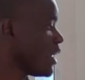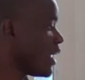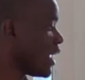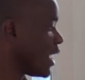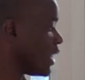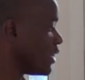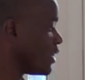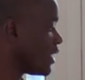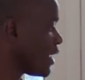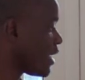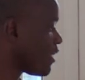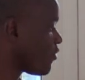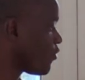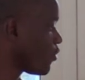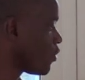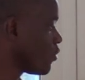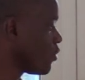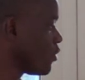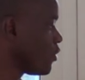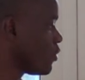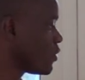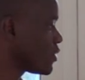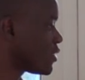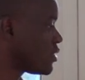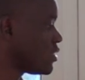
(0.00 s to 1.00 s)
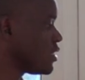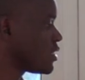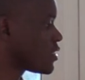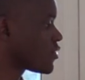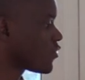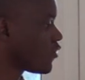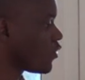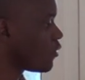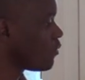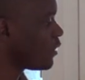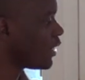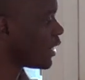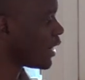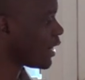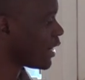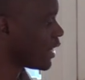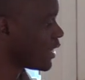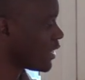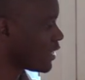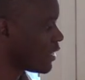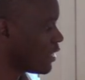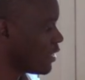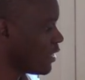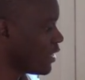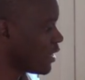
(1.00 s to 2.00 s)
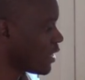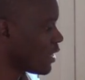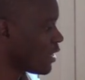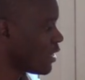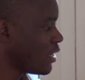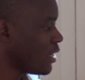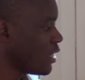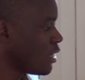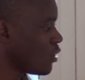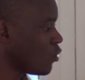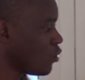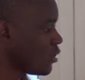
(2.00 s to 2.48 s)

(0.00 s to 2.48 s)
And therefore, we use this formula like here.